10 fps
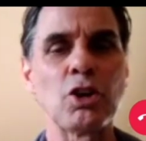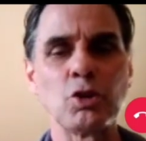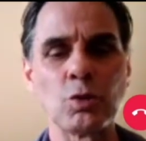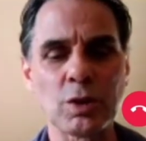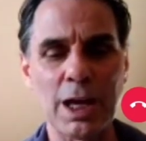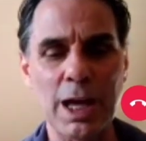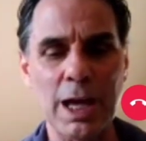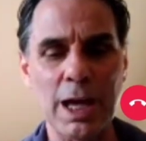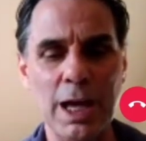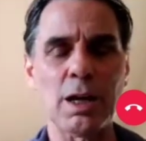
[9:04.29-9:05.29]
So
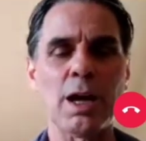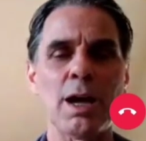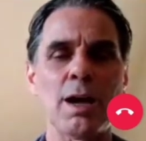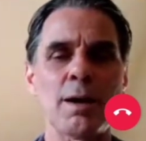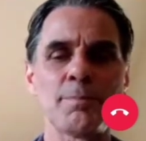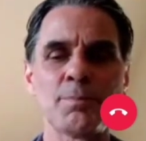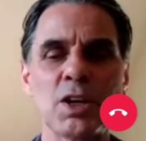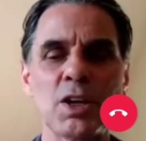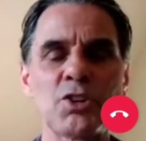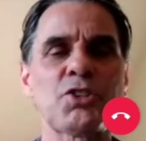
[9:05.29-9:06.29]
you can
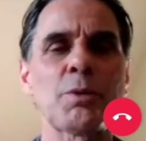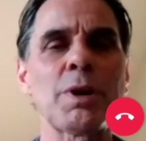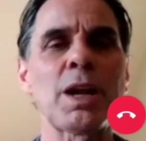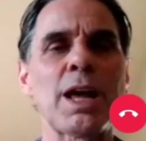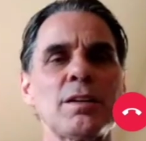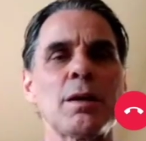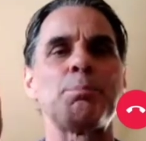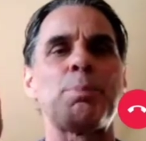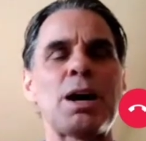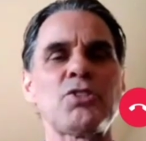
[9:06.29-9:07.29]

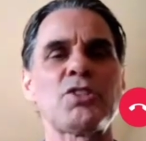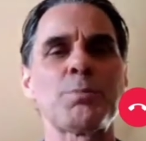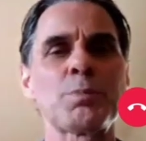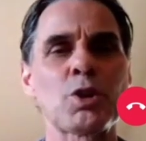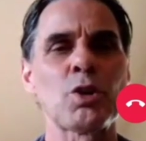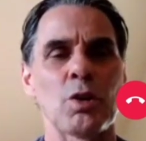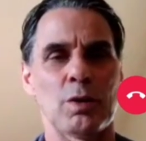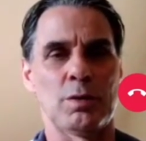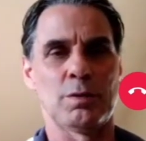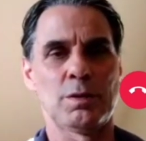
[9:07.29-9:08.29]
simulate a bicep
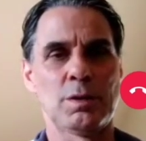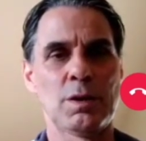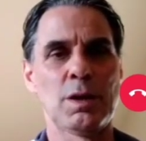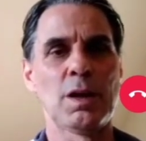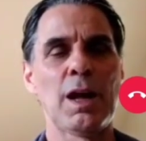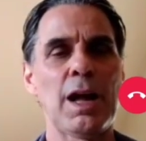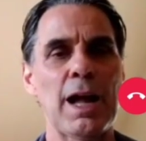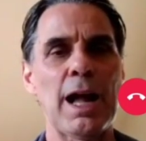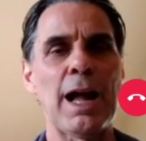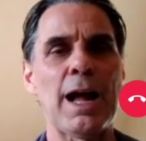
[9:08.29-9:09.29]
curl.
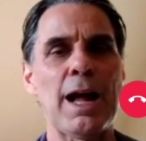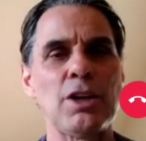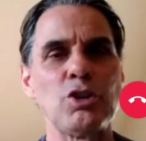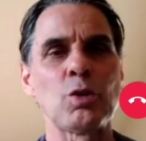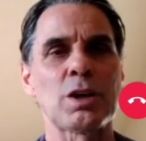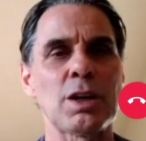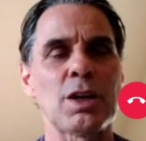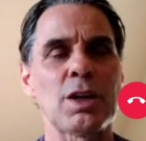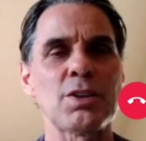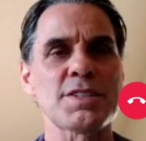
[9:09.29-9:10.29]

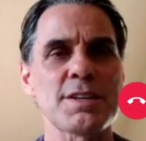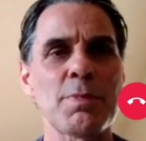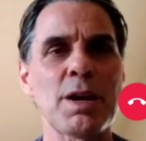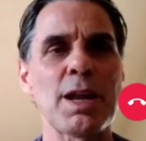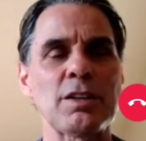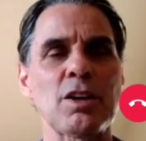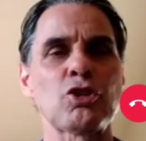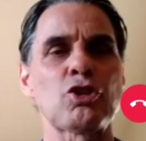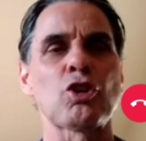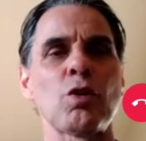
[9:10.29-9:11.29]
You can
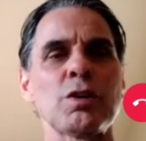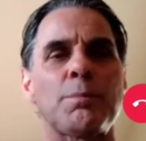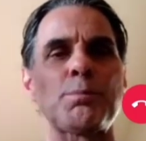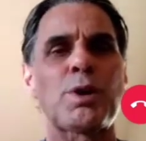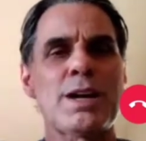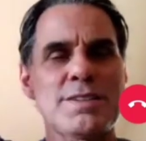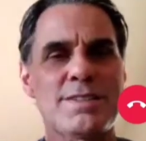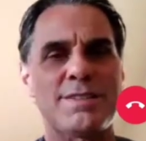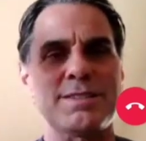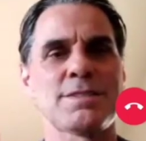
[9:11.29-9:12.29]
simulate a shoulder
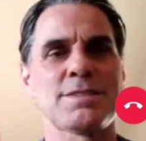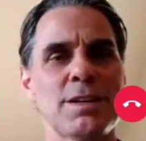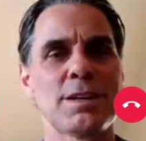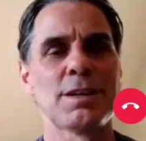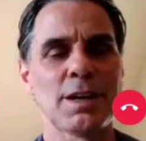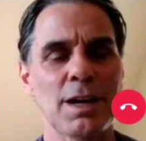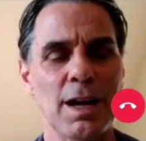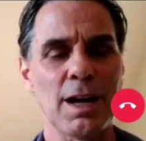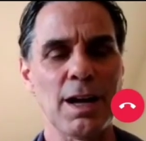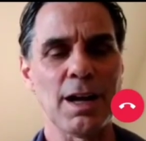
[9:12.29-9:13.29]
press.
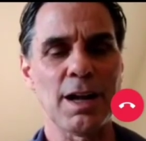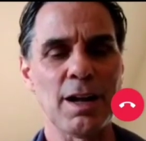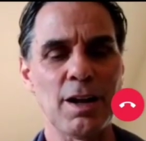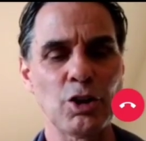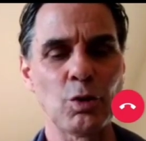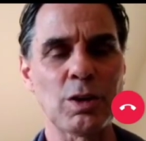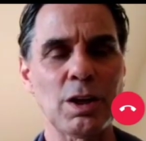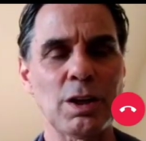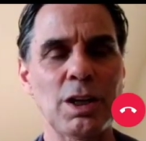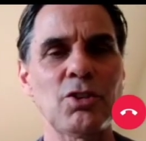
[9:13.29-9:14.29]

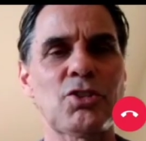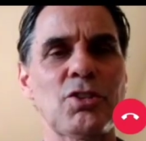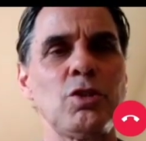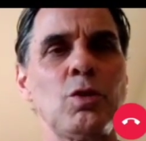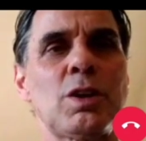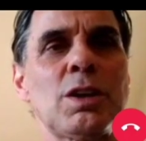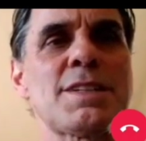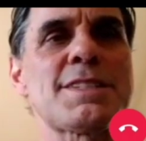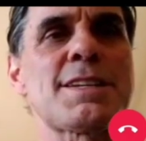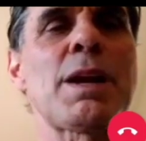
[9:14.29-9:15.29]
You
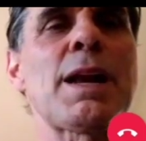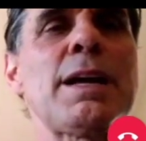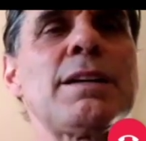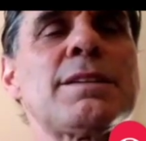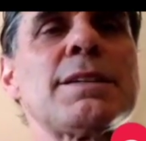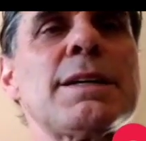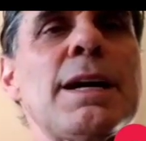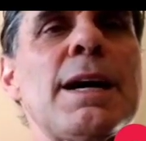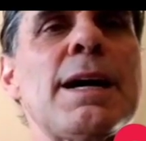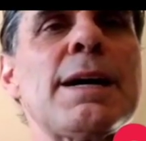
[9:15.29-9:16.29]
can
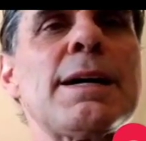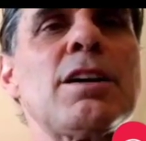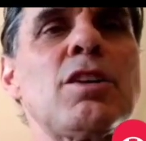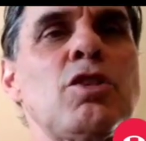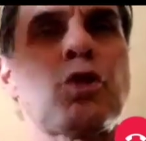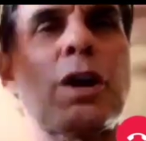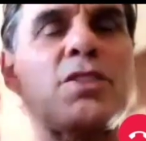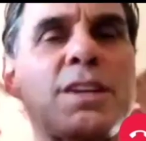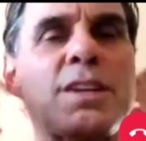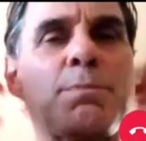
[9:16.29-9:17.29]
simulate
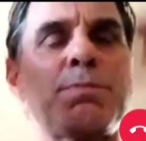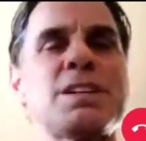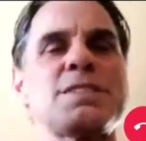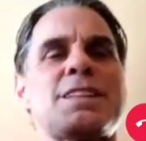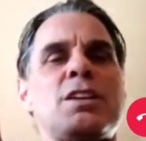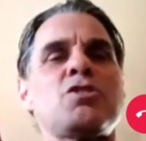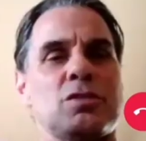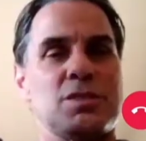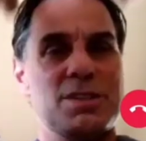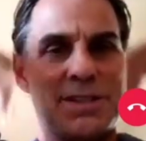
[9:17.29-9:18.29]
tricep
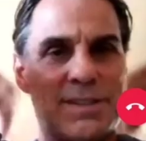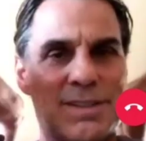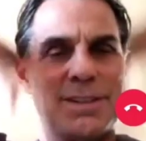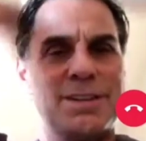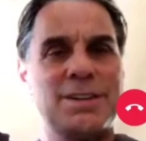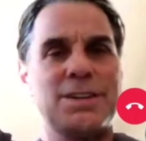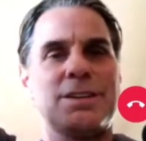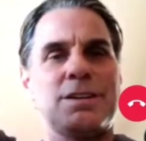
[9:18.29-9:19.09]
extensions,